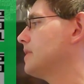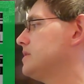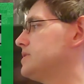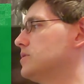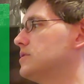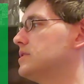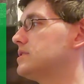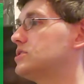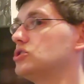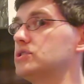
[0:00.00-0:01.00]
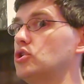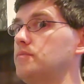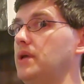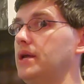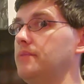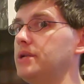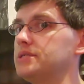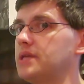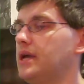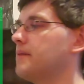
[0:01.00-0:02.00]
So this just could be
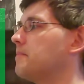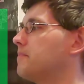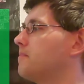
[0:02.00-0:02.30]
anybody's game.